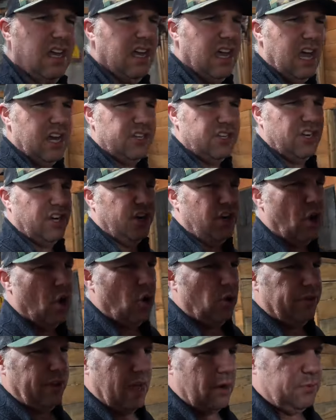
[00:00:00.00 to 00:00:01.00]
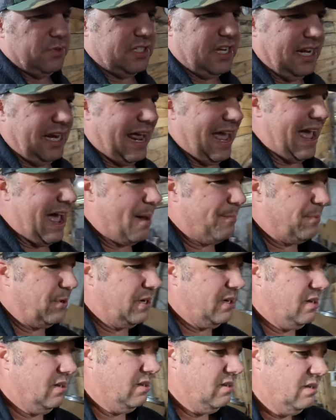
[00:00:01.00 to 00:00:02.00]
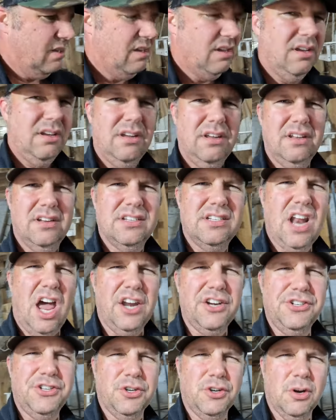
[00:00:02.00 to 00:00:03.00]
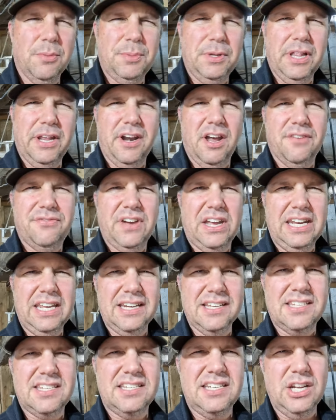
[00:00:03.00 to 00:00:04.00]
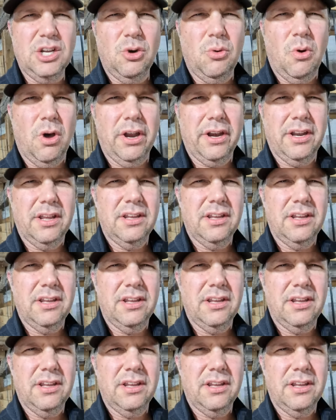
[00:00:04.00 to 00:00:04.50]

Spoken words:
I should have known that was gonna happen. It's not durable enough. I need a steel one.